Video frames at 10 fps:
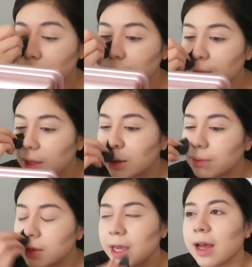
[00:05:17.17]
Like,
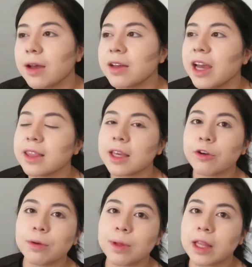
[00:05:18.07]
yeah, I think it
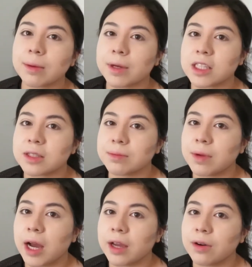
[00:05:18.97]
would be like my
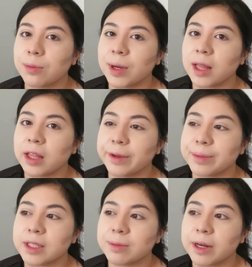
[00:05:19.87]
smile, my
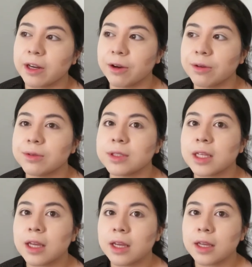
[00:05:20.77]
lips, and my nose.
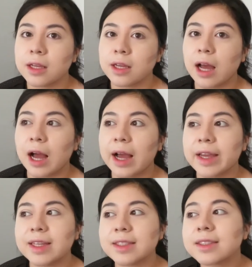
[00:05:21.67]

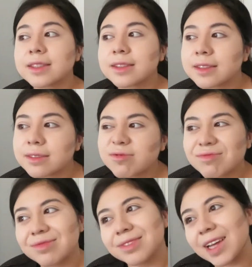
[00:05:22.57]
Eyes,
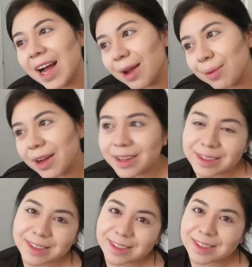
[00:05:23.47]

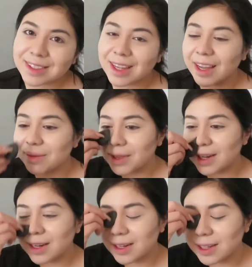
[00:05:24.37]
eyebrows, I
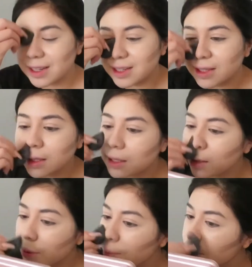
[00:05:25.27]
mean,
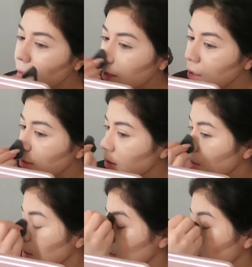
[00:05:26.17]
but
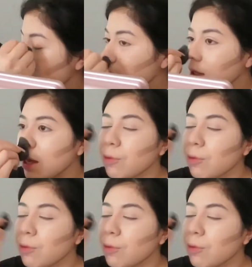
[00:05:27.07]
yeah.